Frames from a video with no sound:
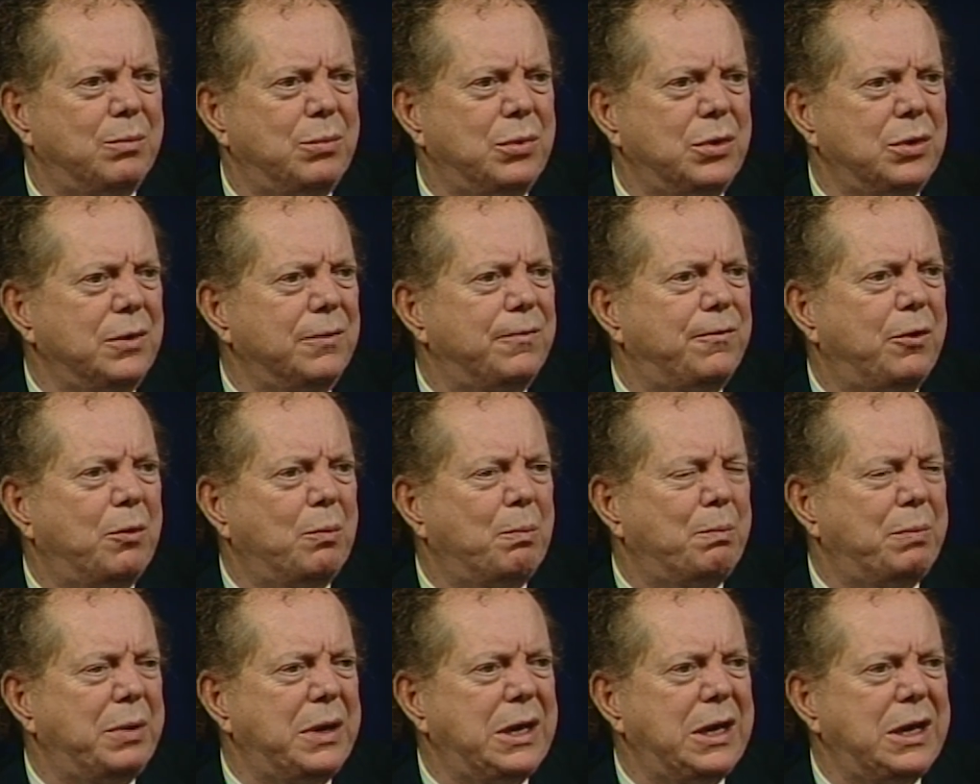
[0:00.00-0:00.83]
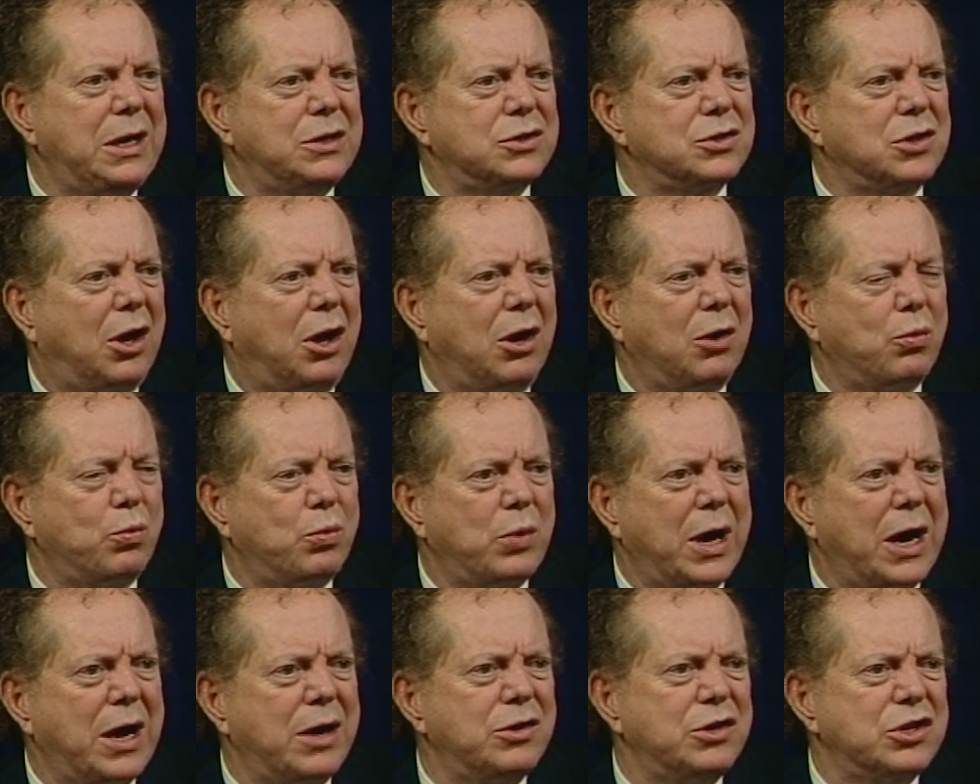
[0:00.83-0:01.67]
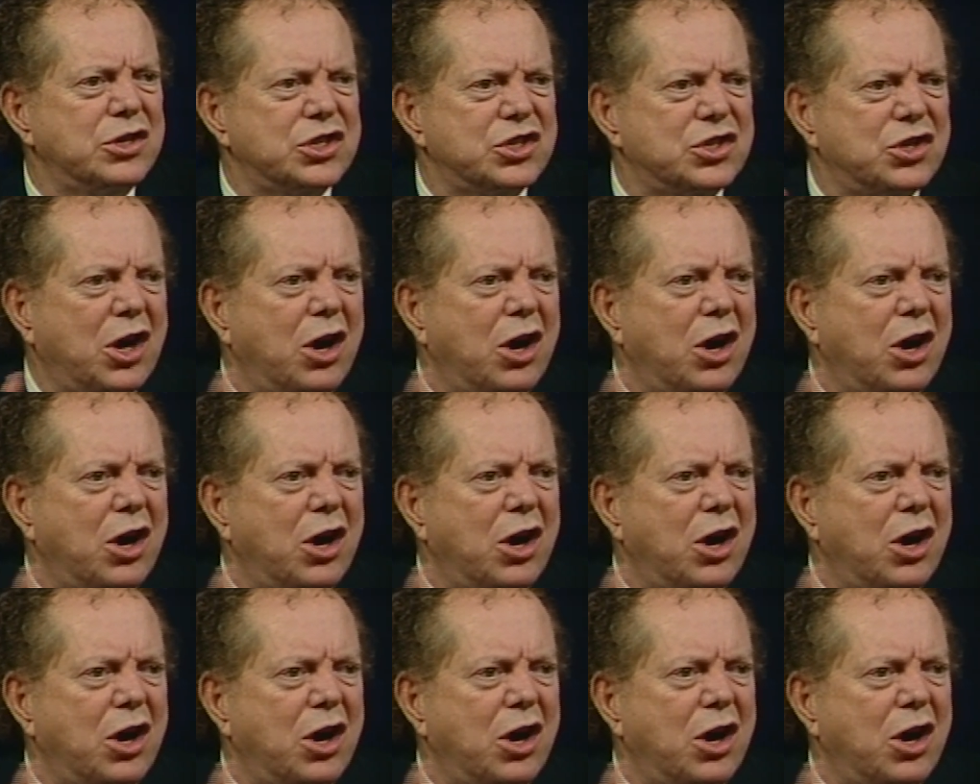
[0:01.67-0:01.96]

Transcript: and beautiful beings all around you.